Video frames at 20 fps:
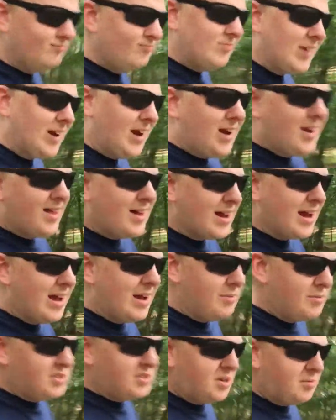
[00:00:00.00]
kind of like
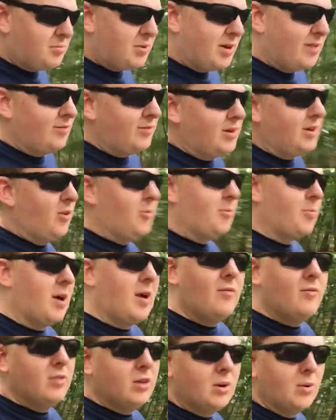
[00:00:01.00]
Amazon Prime Video or
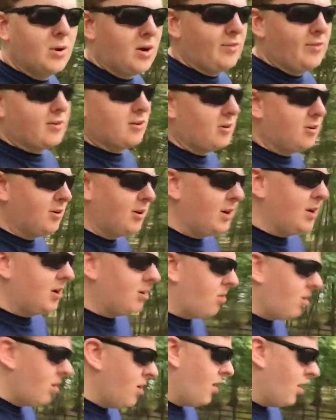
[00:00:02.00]
Prime Video, whatever they call it
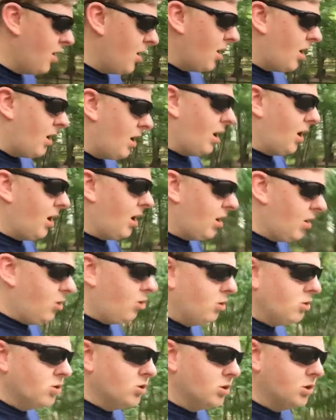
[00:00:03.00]
now, uh,
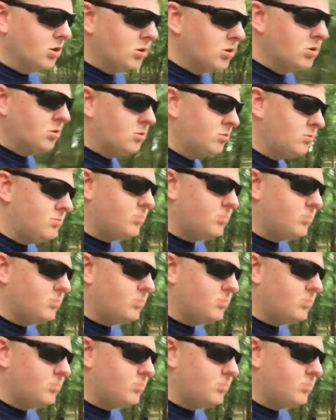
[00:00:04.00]
Hulu,